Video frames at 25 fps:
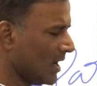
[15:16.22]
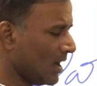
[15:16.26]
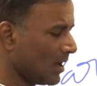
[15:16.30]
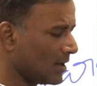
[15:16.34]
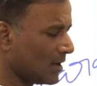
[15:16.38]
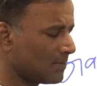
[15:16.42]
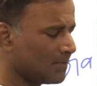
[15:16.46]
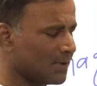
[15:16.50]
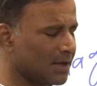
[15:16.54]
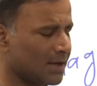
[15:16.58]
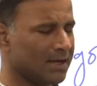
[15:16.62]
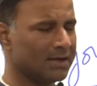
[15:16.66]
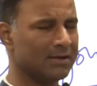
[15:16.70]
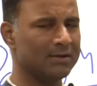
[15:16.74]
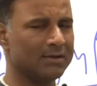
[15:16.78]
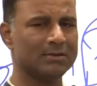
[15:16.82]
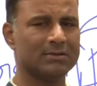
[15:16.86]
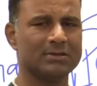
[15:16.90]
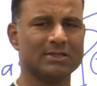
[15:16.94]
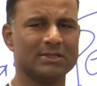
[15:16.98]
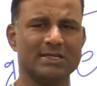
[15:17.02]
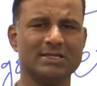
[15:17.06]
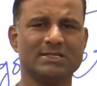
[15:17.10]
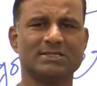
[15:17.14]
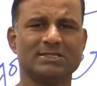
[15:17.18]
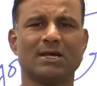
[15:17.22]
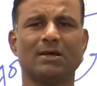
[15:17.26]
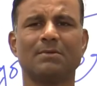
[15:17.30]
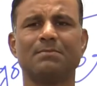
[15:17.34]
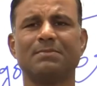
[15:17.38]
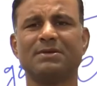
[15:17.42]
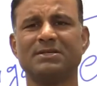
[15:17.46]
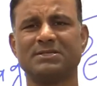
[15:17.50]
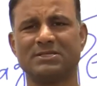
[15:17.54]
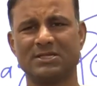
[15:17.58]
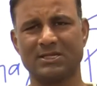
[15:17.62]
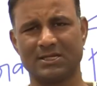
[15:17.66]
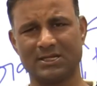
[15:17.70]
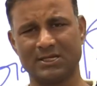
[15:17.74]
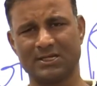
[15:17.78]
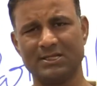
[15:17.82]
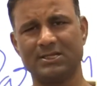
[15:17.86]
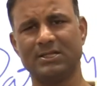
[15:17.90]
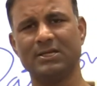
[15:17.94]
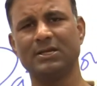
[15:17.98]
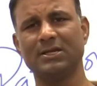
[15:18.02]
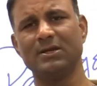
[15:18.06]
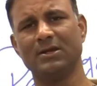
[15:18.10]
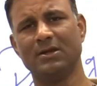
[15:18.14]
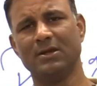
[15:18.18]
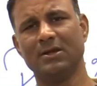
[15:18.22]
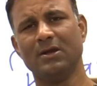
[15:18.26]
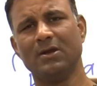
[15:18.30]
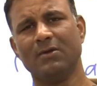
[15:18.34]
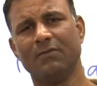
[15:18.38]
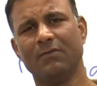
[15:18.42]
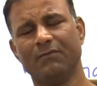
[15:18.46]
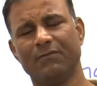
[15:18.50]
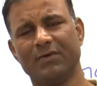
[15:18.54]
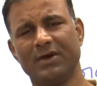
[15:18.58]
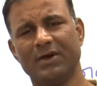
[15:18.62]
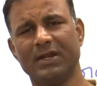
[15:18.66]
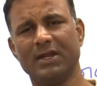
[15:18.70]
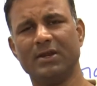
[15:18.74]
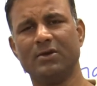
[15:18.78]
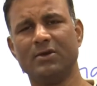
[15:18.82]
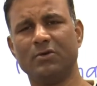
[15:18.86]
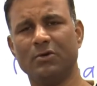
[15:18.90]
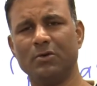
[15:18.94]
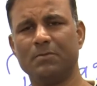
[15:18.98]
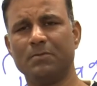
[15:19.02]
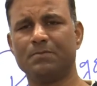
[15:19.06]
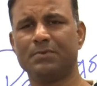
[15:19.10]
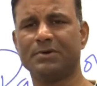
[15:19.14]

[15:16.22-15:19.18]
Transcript: urbane, these are basically the very good